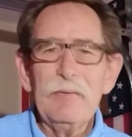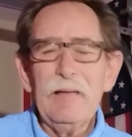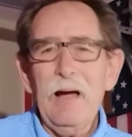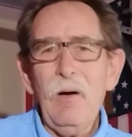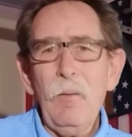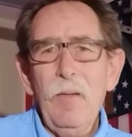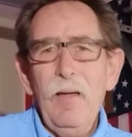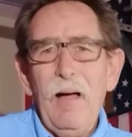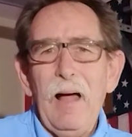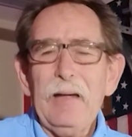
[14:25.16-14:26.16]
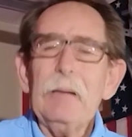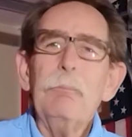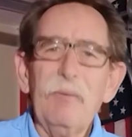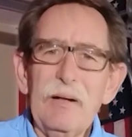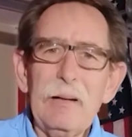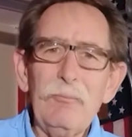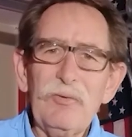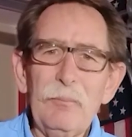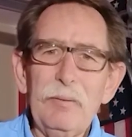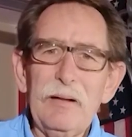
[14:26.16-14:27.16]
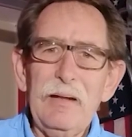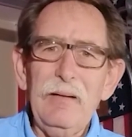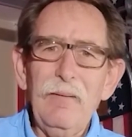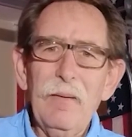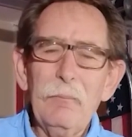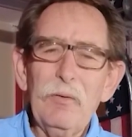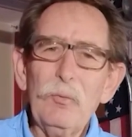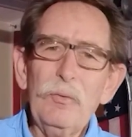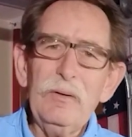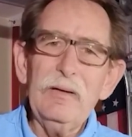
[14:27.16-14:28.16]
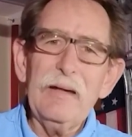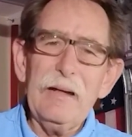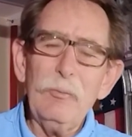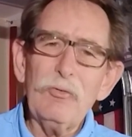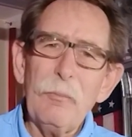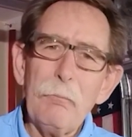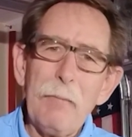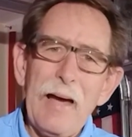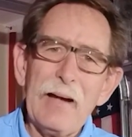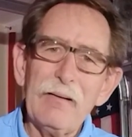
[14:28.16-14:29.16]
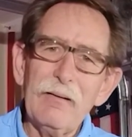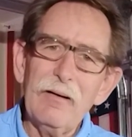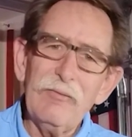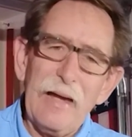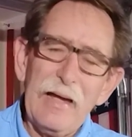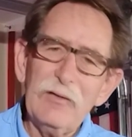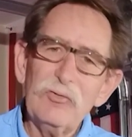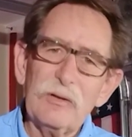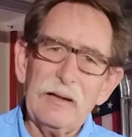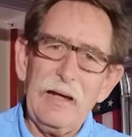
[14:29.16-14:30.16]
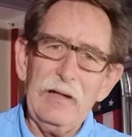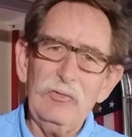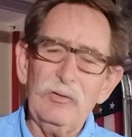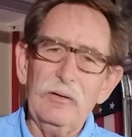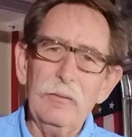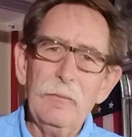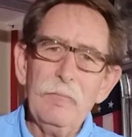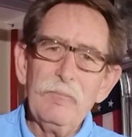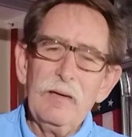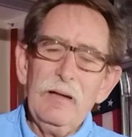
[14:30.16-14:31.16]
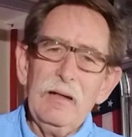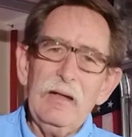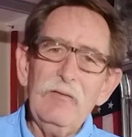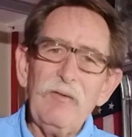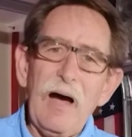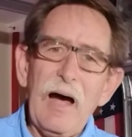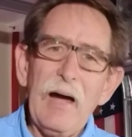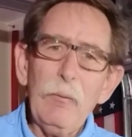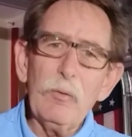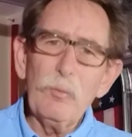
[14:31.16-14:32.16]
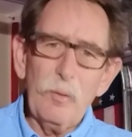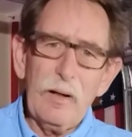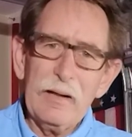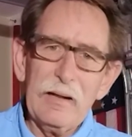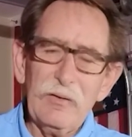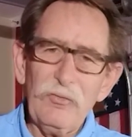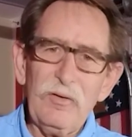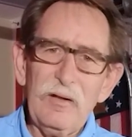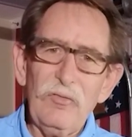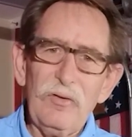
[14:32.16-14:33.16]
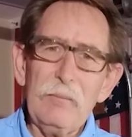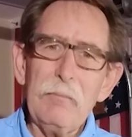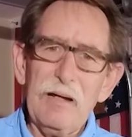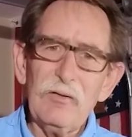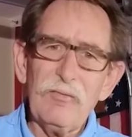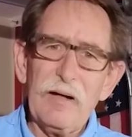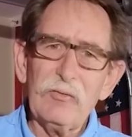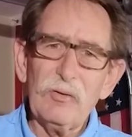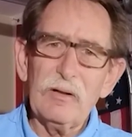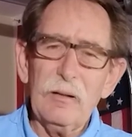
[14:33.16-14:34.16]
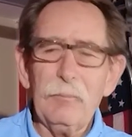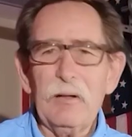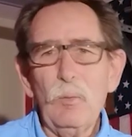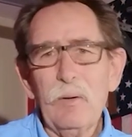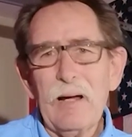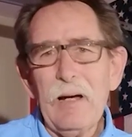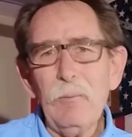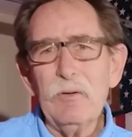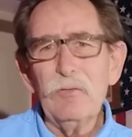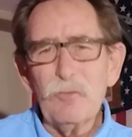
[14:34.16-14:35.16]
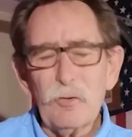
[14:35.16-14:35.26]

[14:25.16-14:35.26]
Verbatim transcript: Now, I could blame somebody, but really it was a matter of education. If I were running a C N C manufacturing company, what I would